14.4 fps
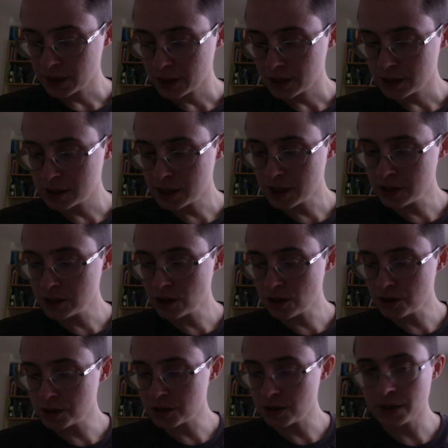Sense
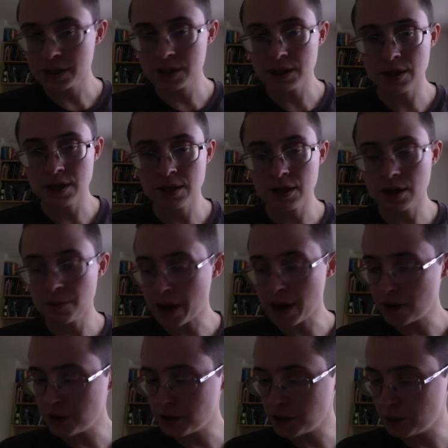also extending
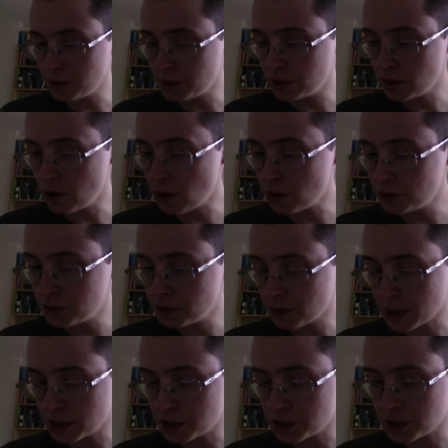about you in all
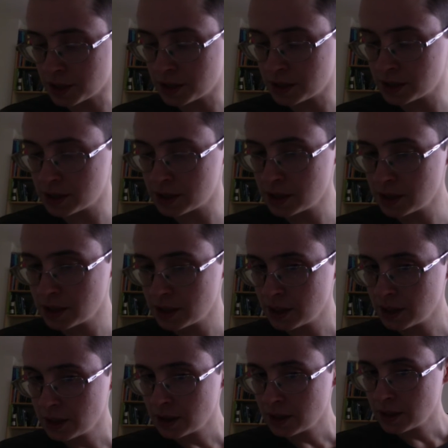directions.
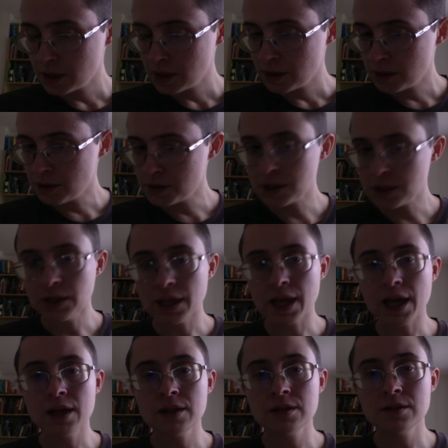There's the
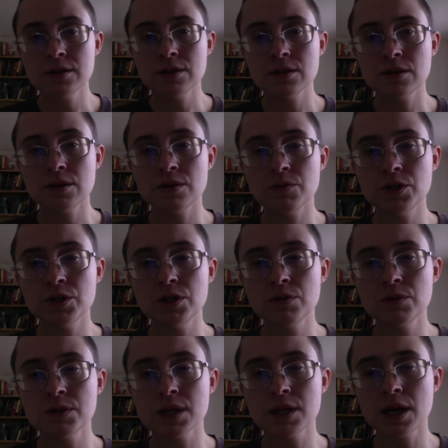land on which you
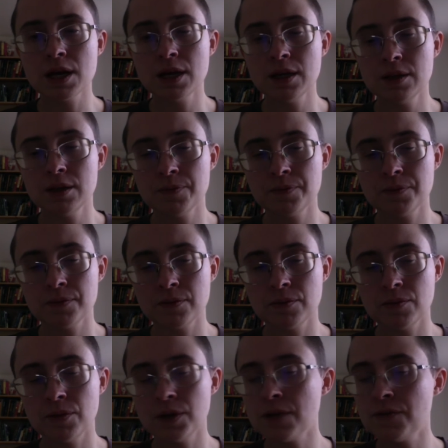reside,
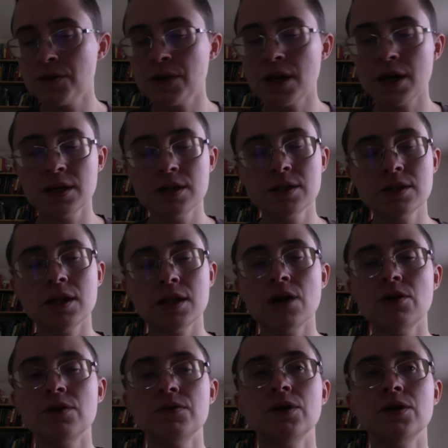whatever that is and
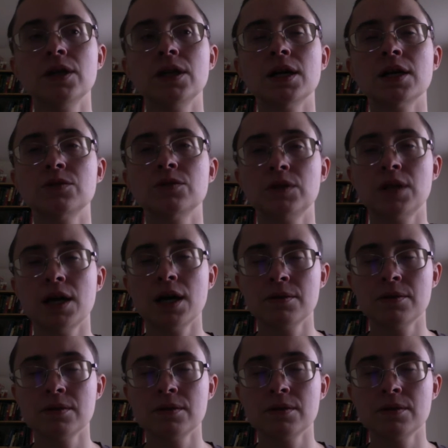however you connect with that.